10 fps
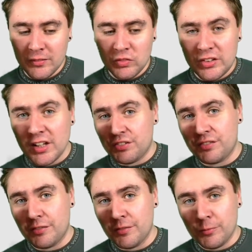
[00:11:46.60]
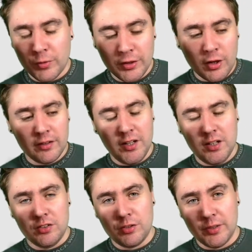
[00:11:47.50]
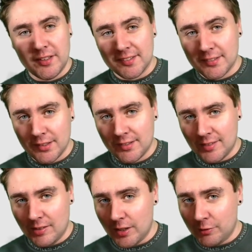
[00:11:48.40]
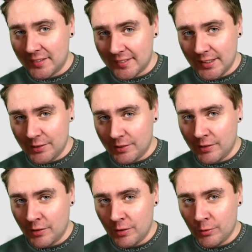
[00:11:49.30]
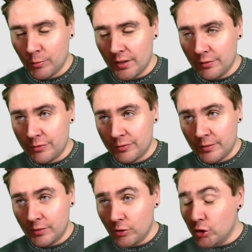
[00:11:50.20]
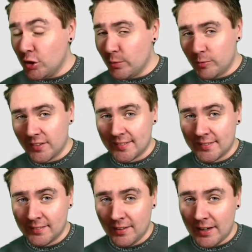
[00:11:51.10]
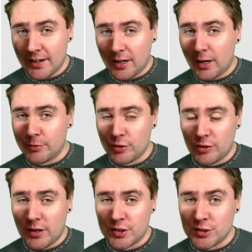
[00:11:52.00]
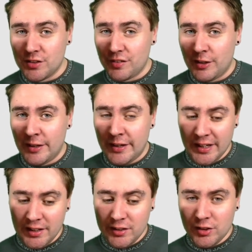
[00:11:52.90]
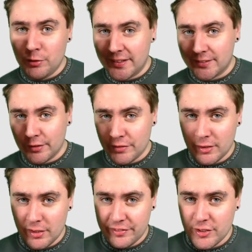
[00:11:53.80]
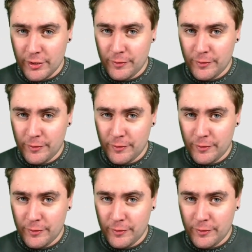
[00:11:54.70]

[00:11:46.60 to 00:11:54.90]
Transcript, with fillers: this will not lead to a disaster like we've seen with numerous helicopter crashes in the U S over the last year.